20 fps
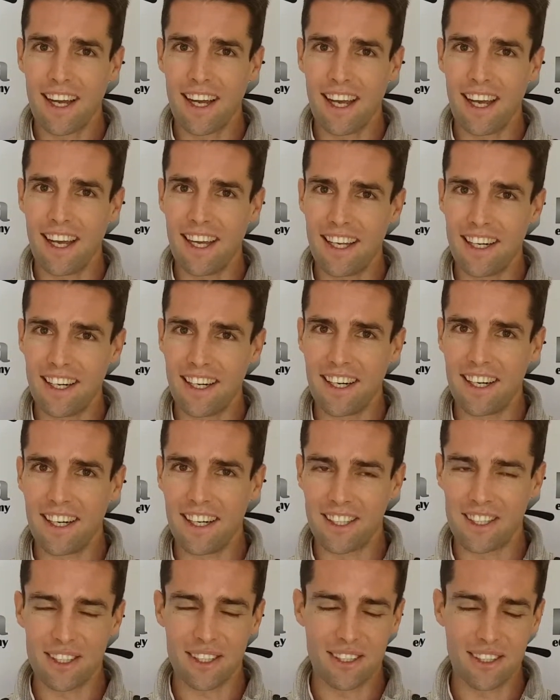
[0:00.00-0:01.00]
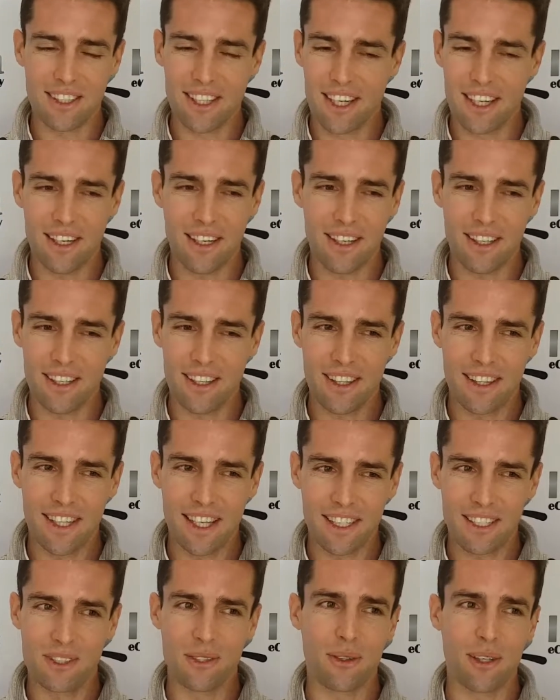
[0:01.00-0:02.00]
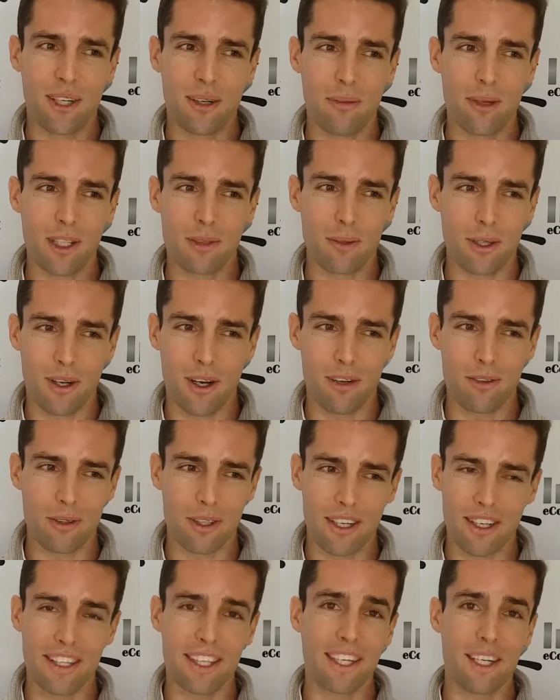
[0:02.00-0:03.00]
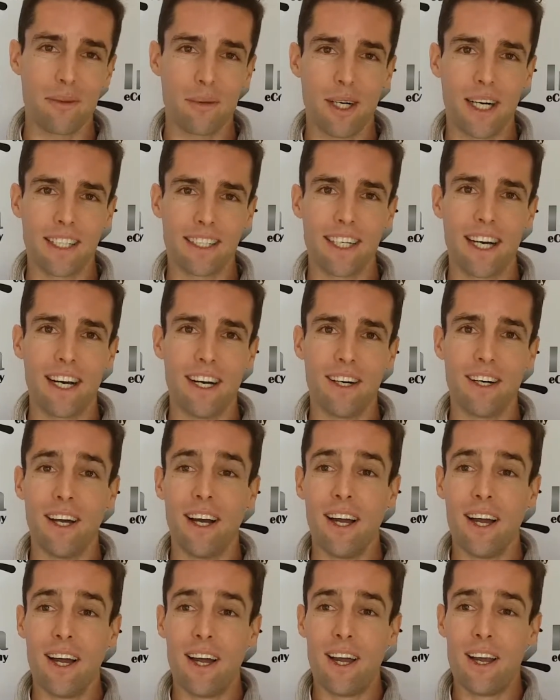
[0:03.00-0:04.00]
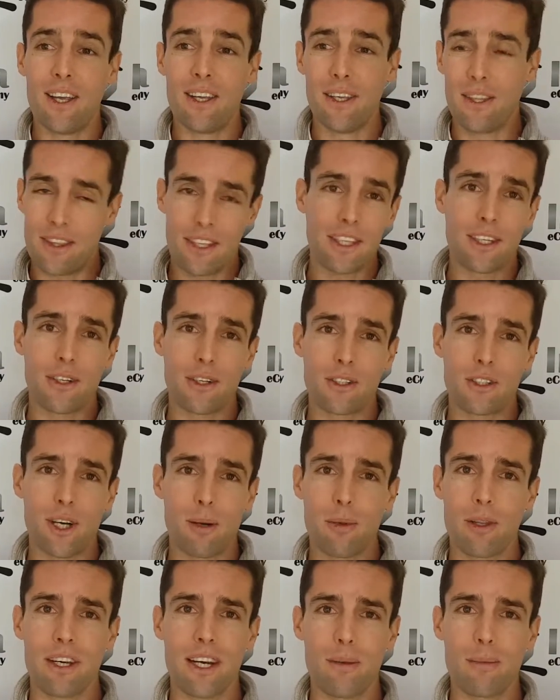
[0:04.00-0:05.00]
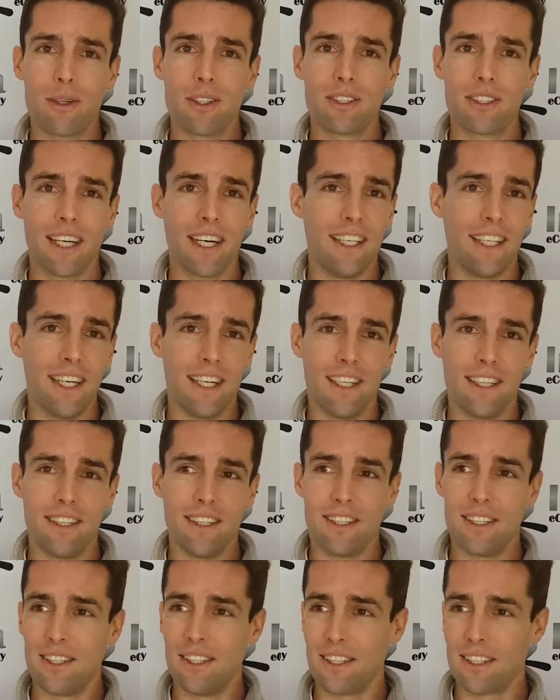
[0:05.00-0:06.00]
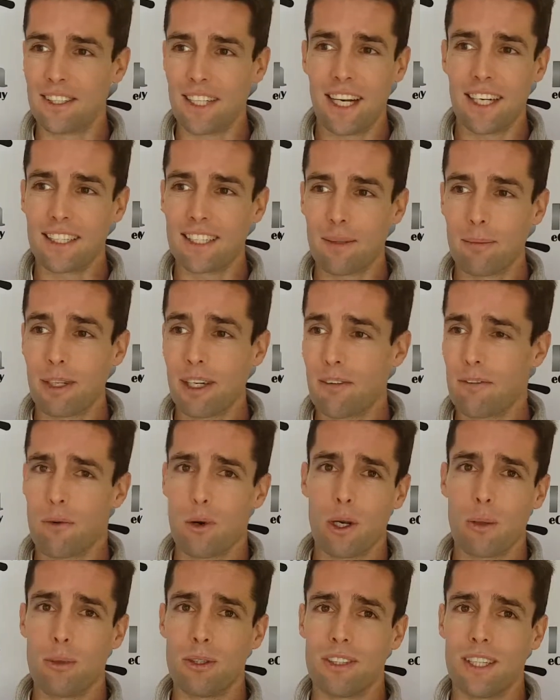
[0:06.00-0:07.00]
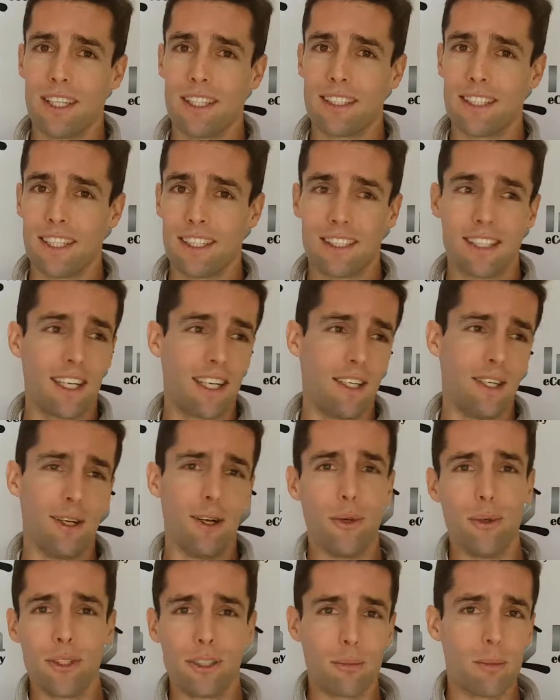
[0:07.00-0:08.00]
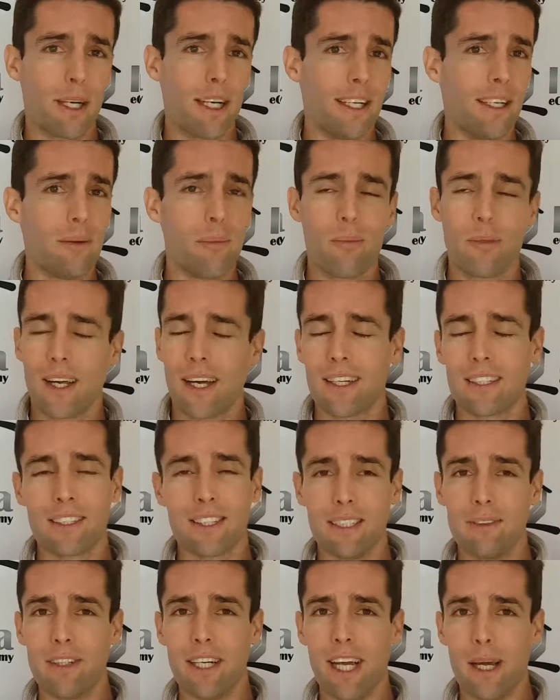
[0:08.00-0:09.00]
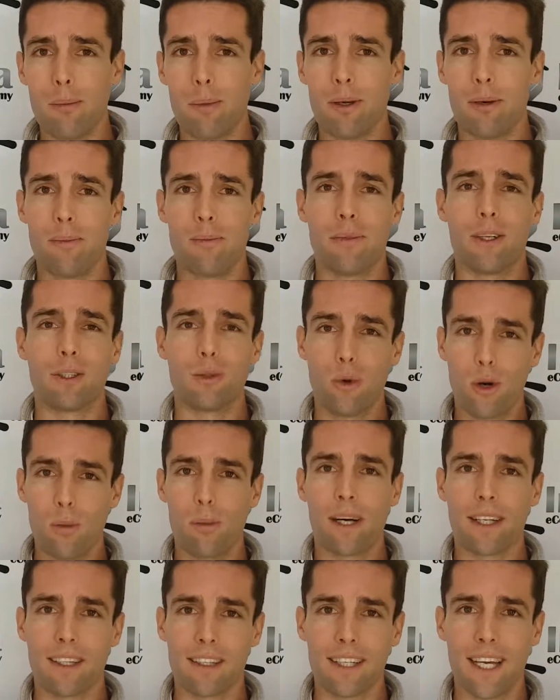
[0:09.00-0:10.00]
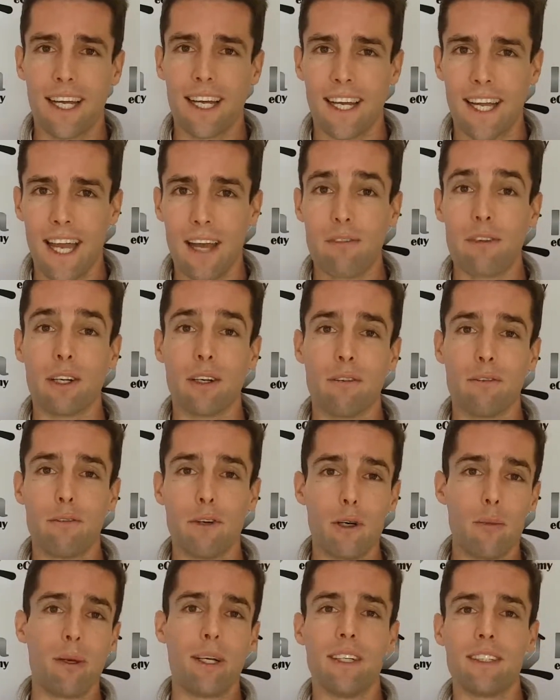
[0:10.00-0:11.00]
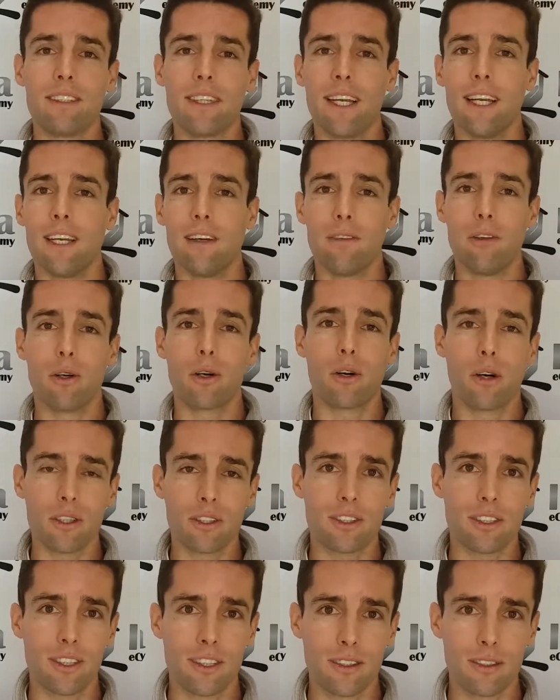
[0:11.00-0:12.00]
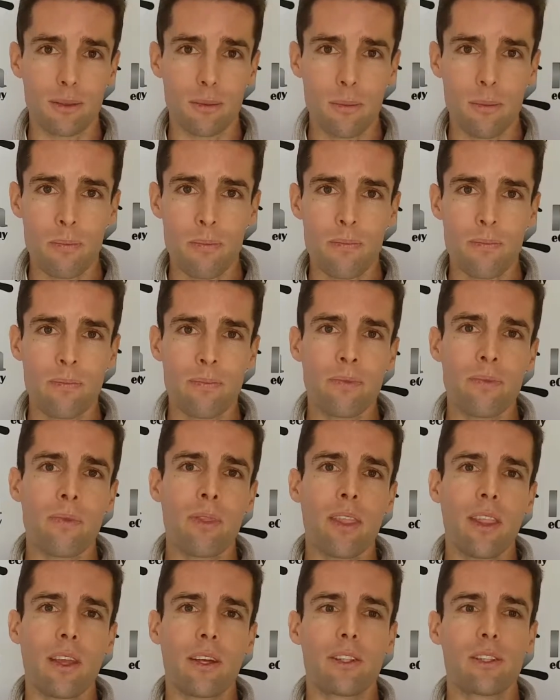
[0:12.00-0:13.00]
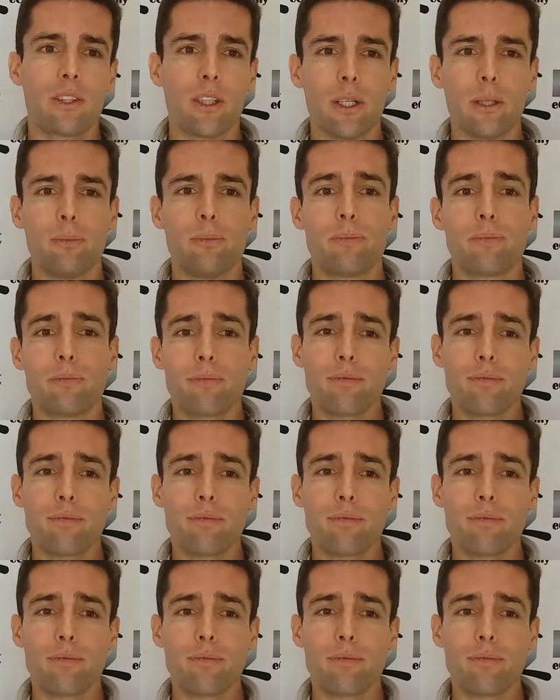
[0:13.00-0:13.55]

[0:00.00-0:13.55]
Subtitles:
And it just that story makes me laugh when I think about how you think you're on top of the numbers and then you're selling something at 40% and suddenly you're losing money. How does this even happen? It's all about having a firm understanding of your costings. So